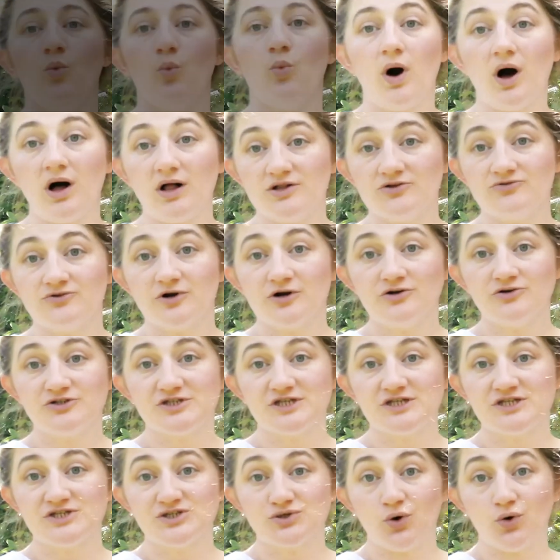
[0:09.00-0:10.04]
Wild
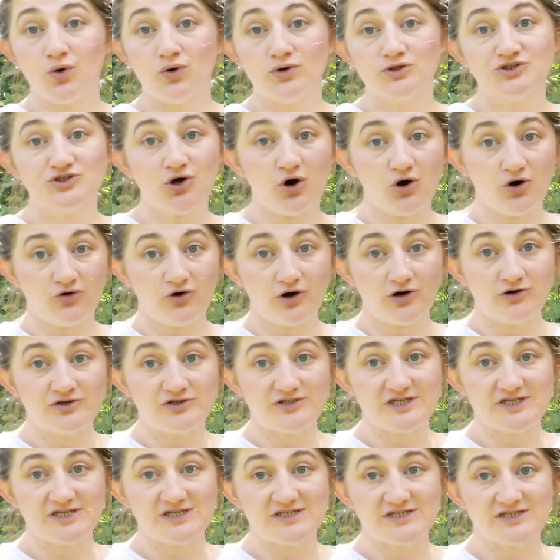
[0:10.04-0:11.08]
roses or dog
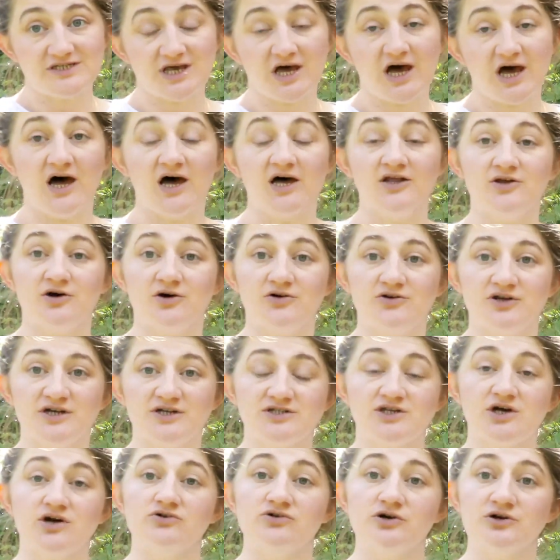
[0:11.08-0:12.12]
roses, known
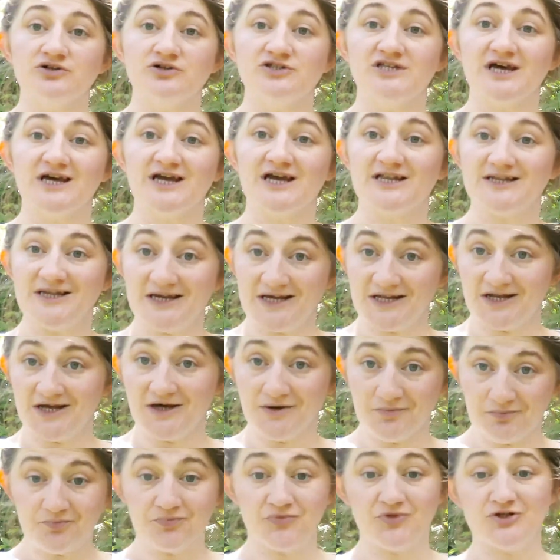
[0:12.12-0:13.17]
as Rosa canina,
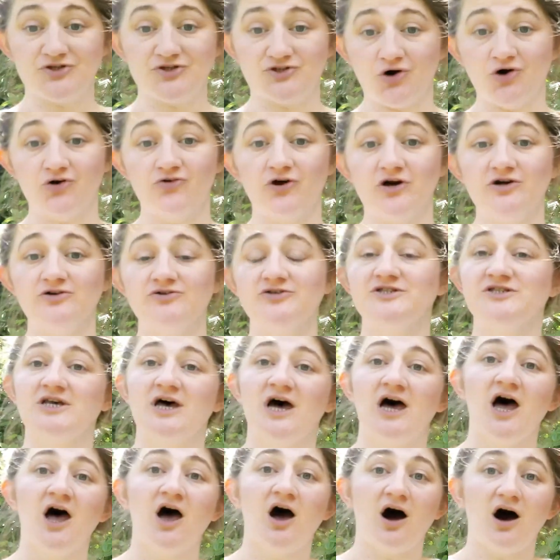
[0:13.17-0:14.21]
the dog rose,
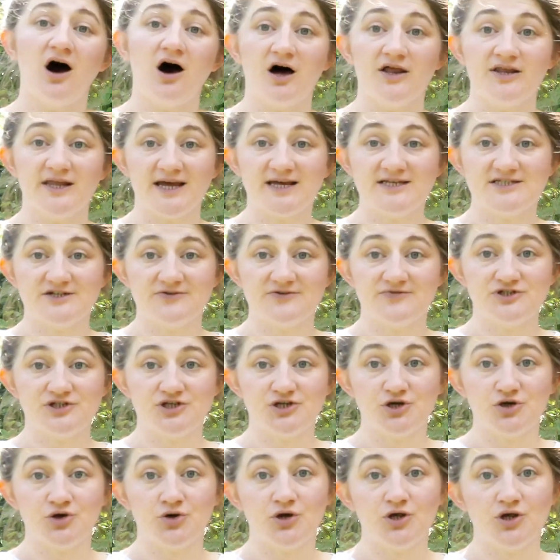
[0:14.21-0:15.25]
are native
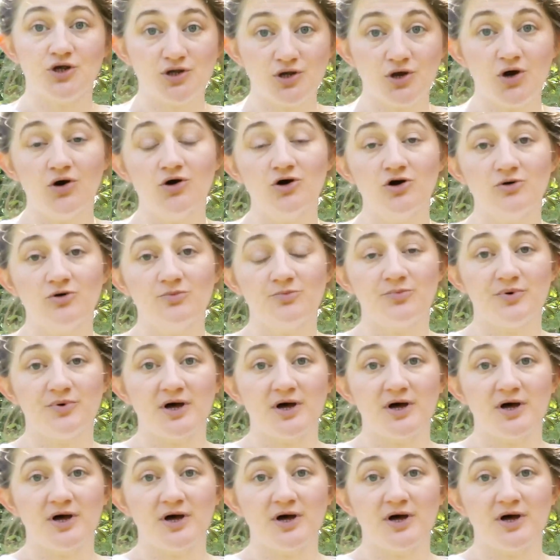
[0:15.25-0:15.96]
to Europe,